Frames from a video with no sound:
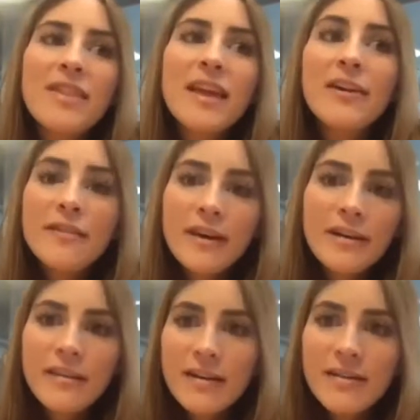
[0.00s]
are very,
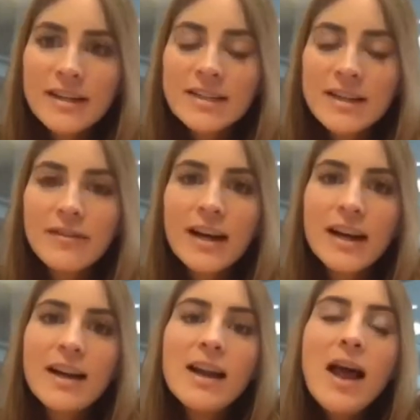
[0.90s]
very, very
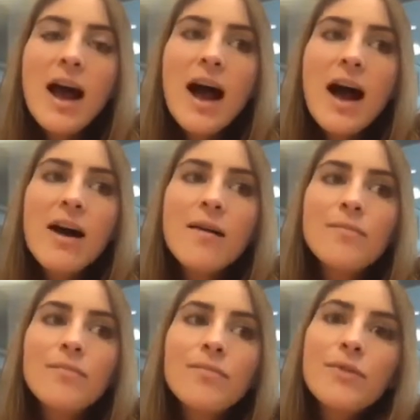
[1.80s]
different.
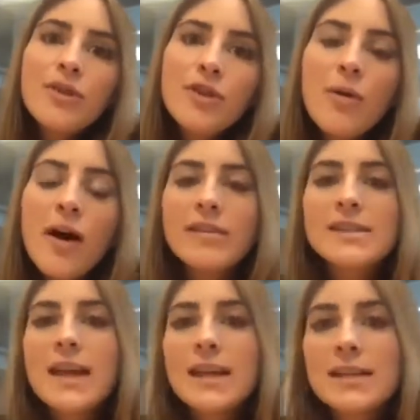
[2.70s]

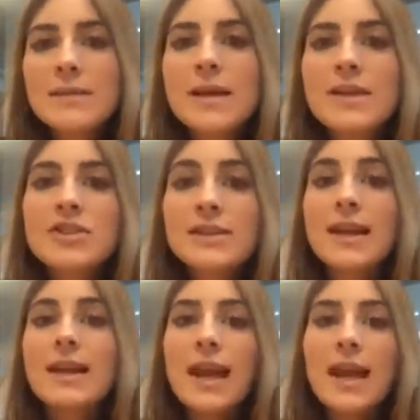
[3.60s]
Obviously 80-day obsession is an
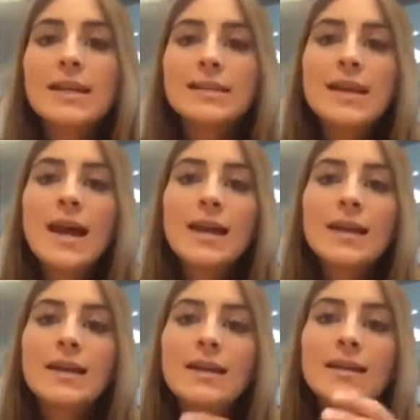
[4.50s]

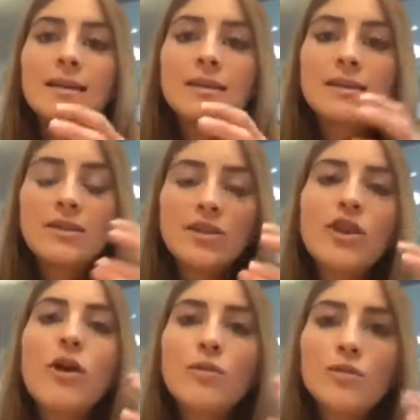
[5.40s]
80-day,
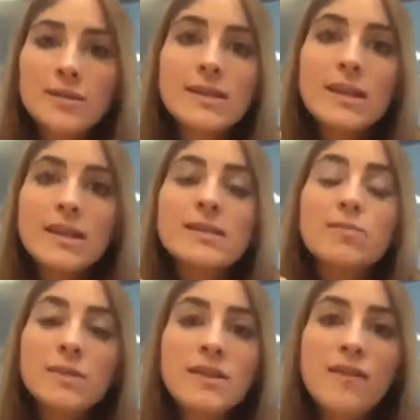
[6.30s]
see
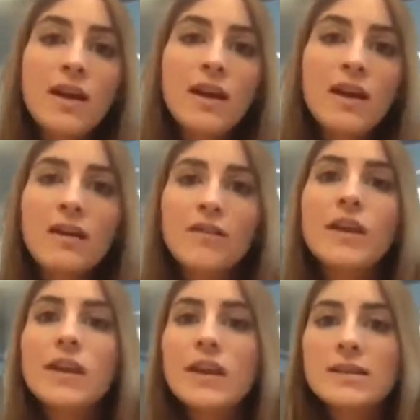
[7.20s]
specific
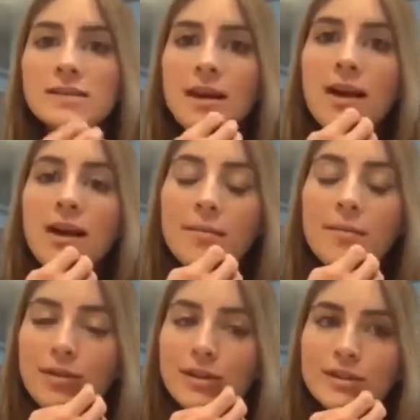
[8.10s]
fitness
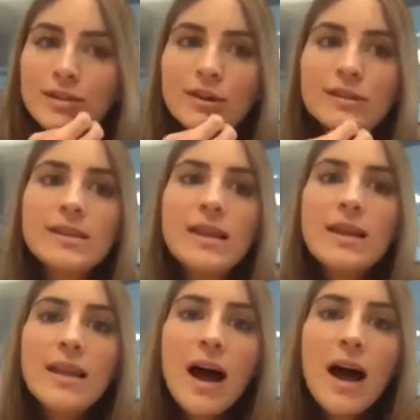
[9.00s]
results
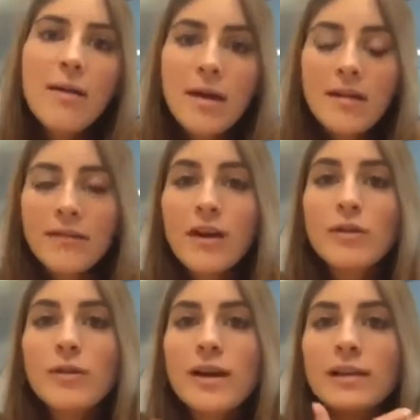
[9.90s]
and
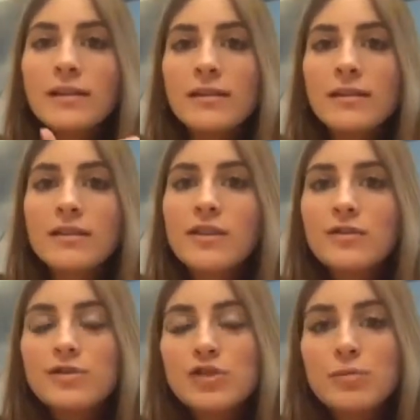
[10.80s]
follow a
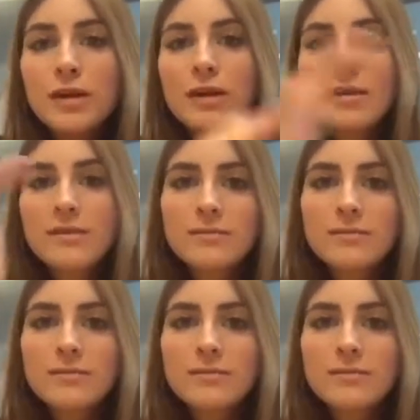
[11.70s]
super